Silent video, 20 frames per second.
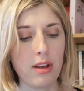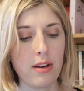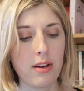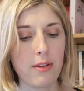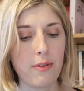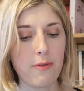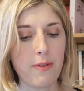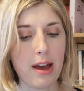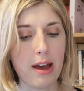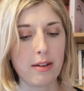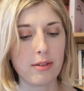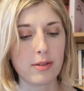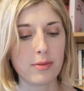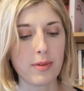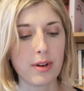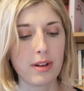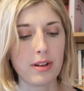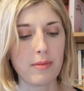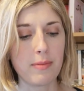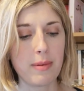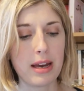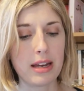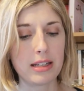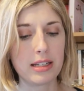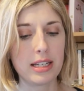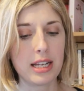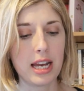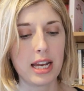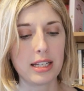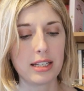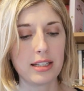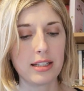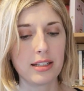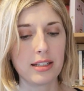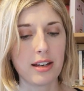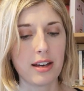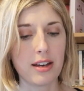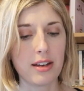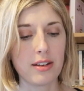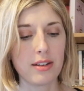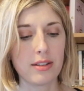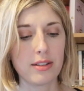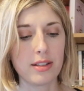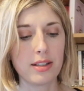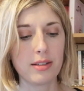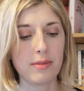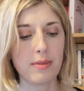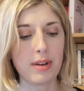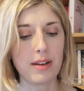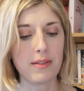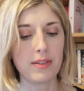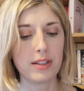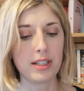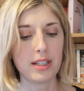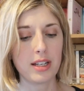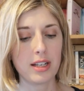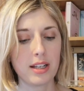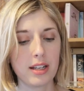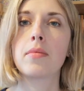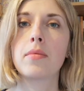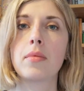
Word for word: I found one about Tesco's. Where is it?